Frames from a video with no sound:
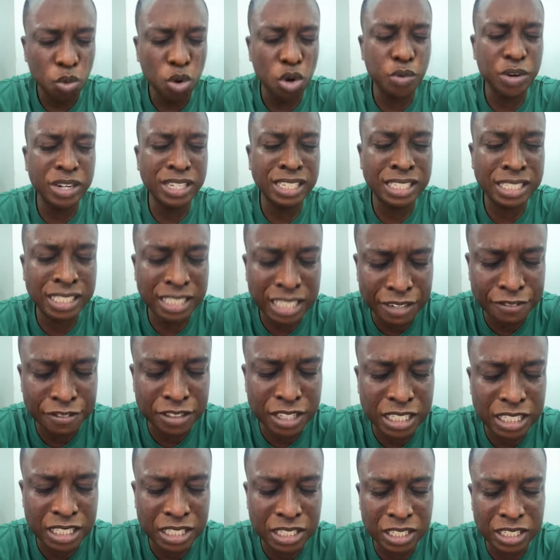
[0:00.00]
We'll
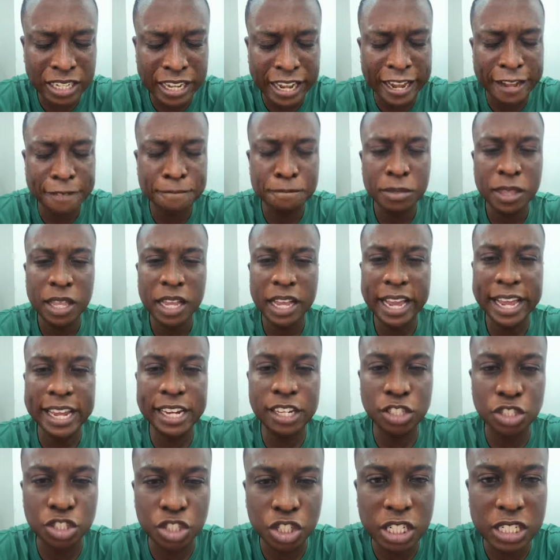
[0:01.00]
receive this today.
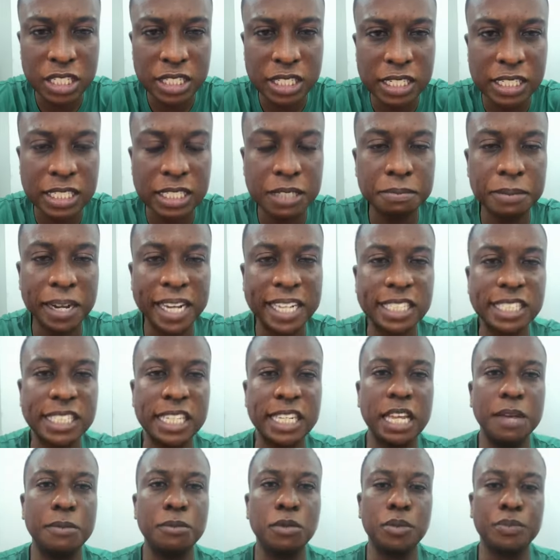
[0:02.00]
In Jesus'
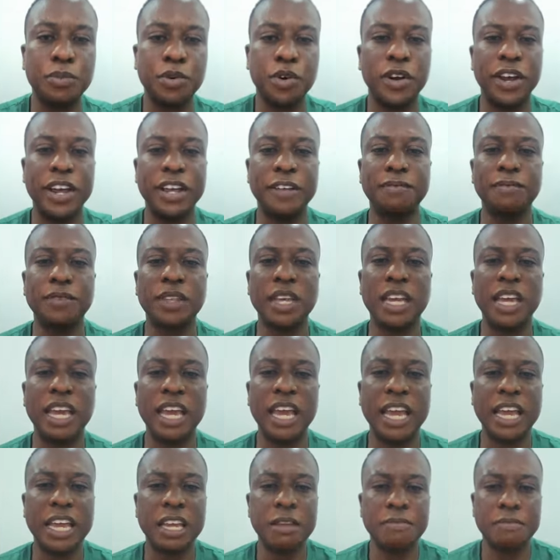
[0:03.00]
mighty name we pray.
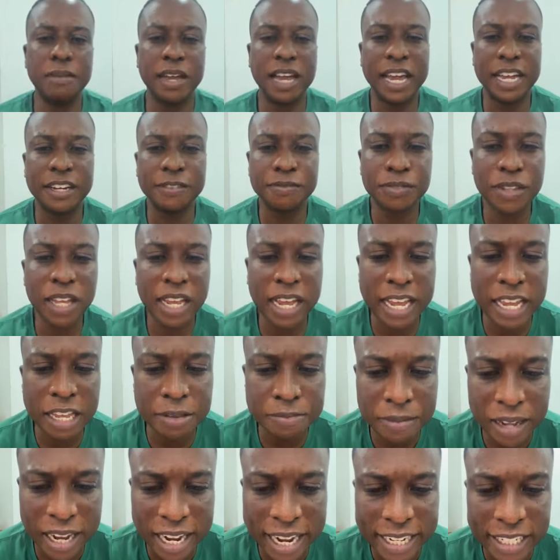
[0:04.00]
Amen.
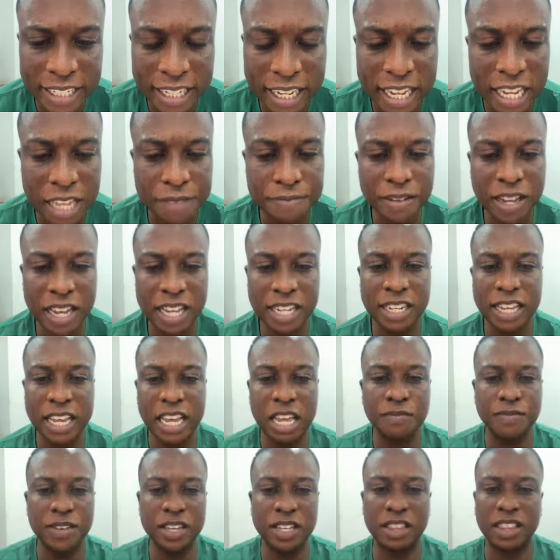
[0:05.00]
Amen. Amen.
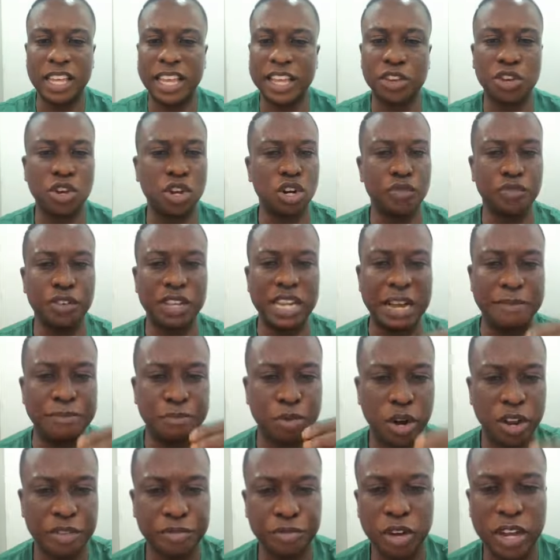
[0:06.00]
Amen. Thank you all of you
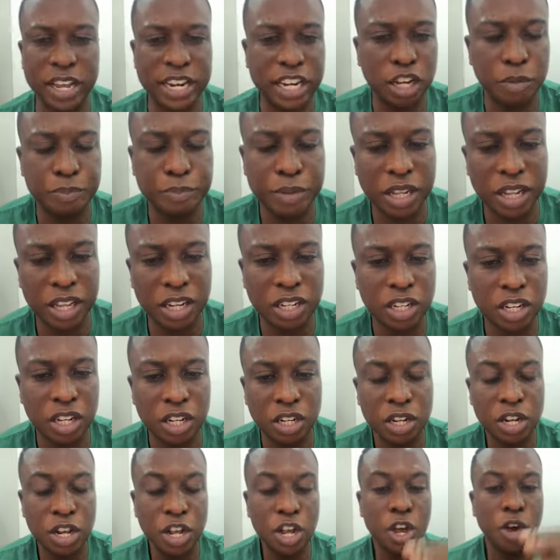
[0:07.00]
that pray praying for NLP
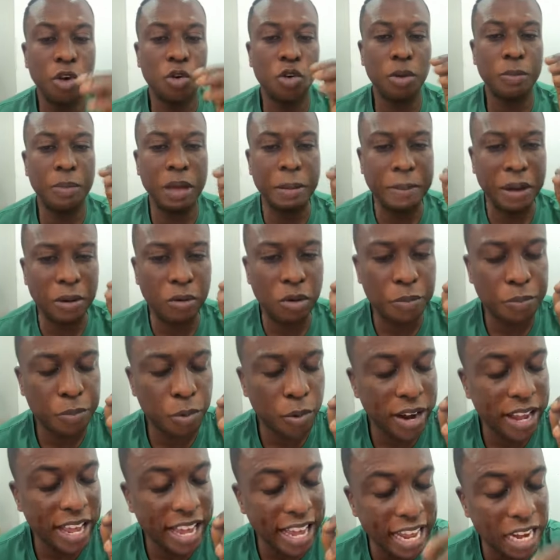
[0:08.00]
London. Remember, we
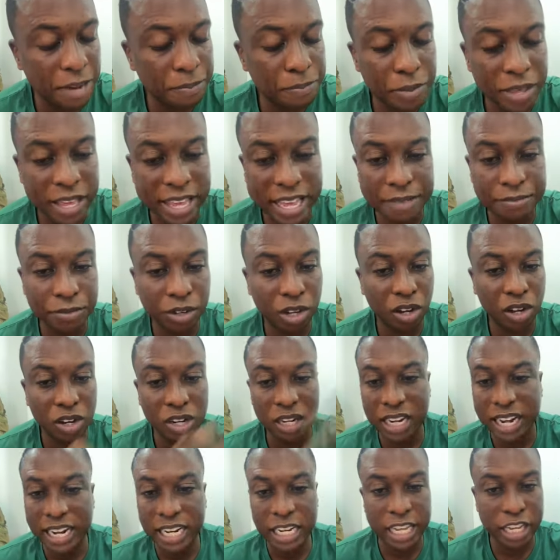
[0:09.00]
pray 8 p.m.
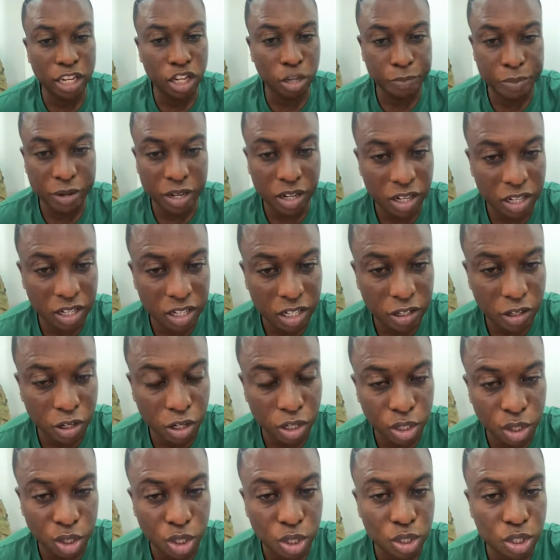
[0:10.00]
online NLP London
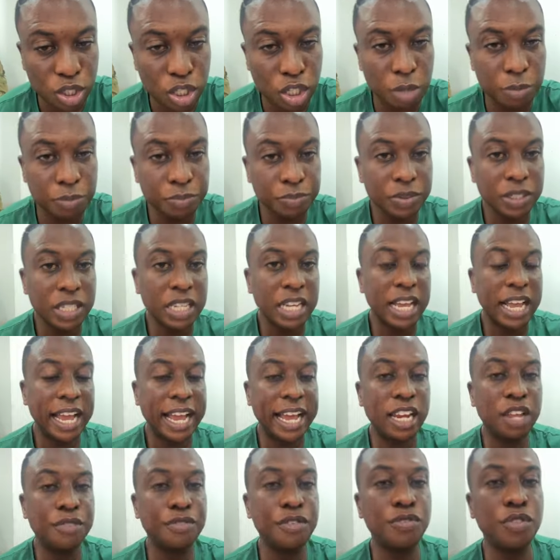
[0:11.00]
on YouTube.
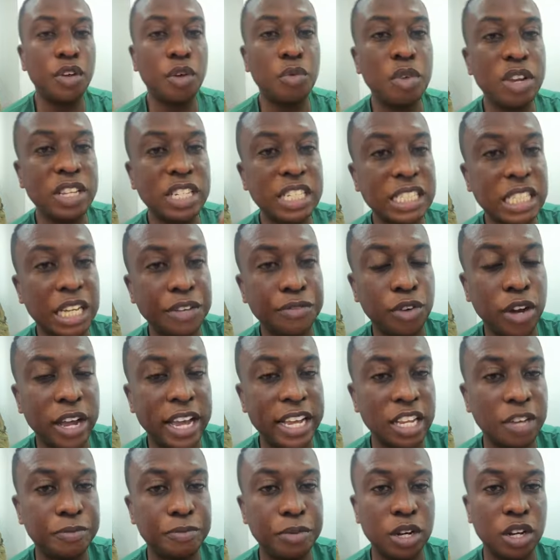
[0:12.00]
And if you've not registered
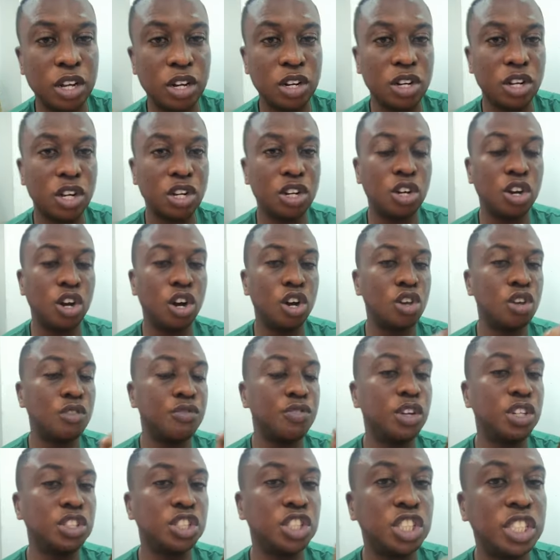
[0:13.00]
for NLP London or
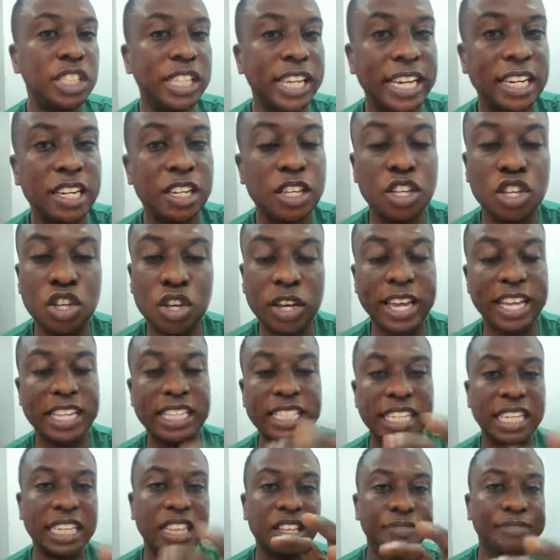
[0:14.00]
you've not shared, you
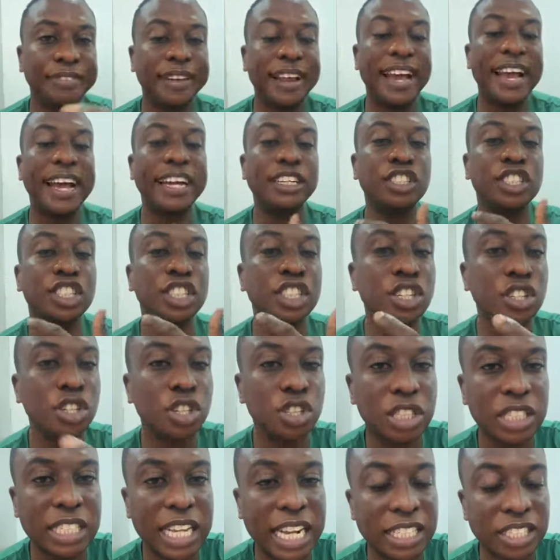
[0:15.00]
can take the flyer and share
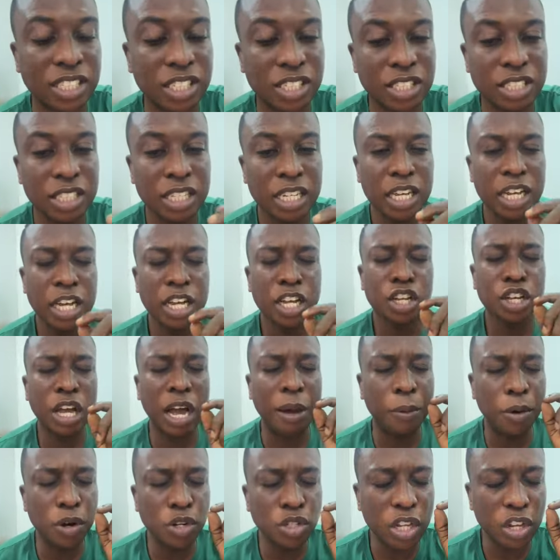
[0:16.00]
your status.
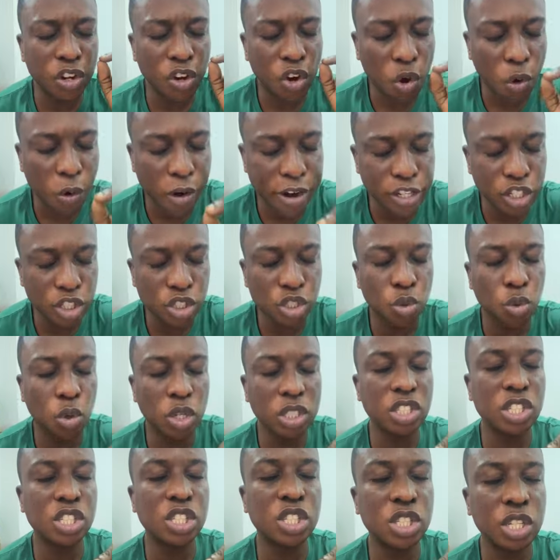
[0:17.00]
I want to encourage you to
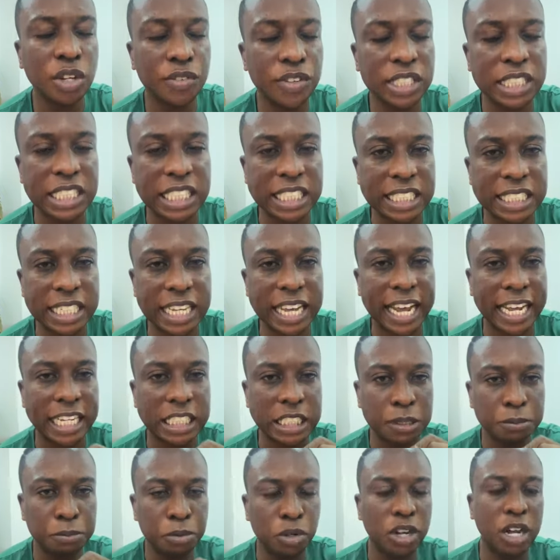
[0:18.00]
watch the service yesterday.
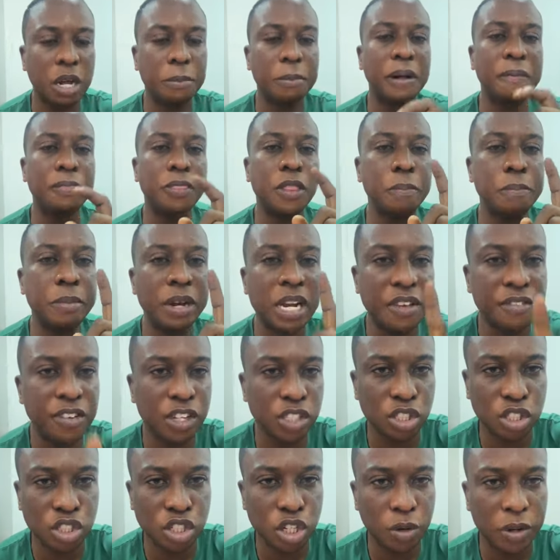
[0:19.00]
I spoke about the
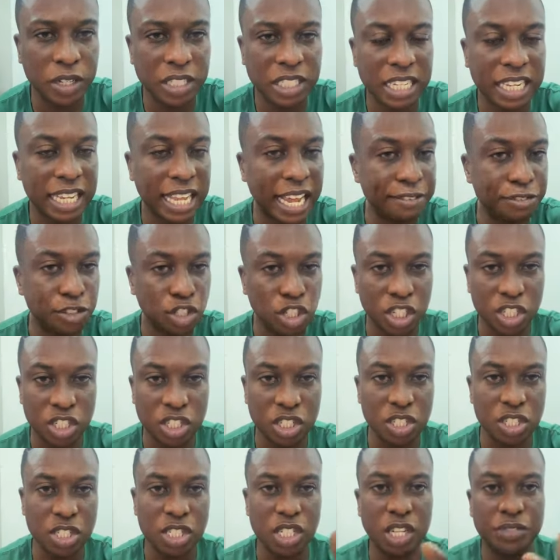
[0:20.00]
Believer's Authority, life
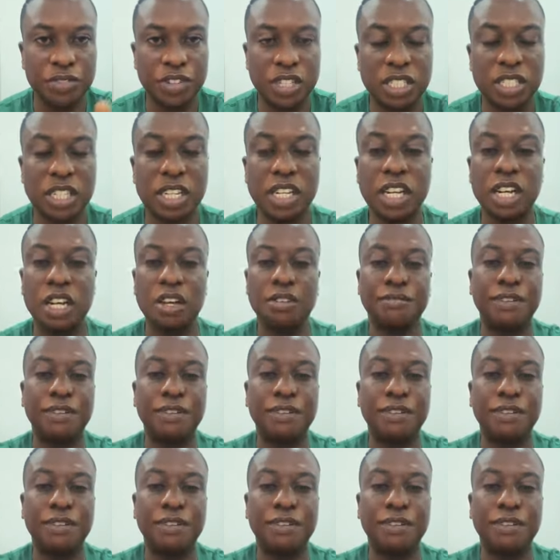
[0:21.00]
changing service.